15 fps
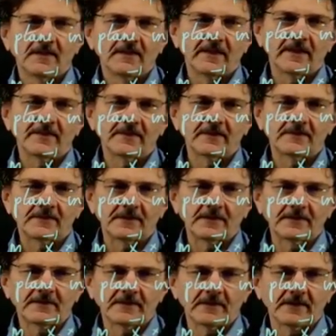then this
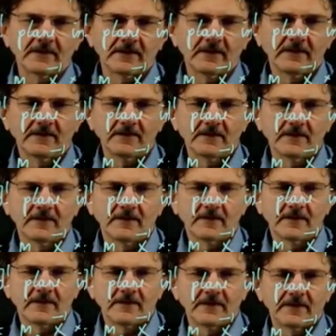is, uh,
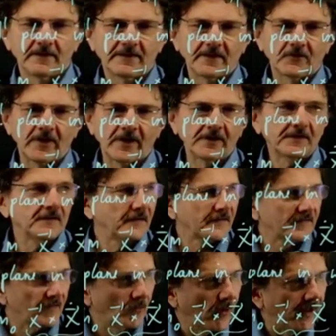uh, they write it
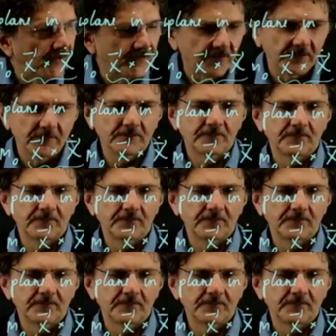as a wedge.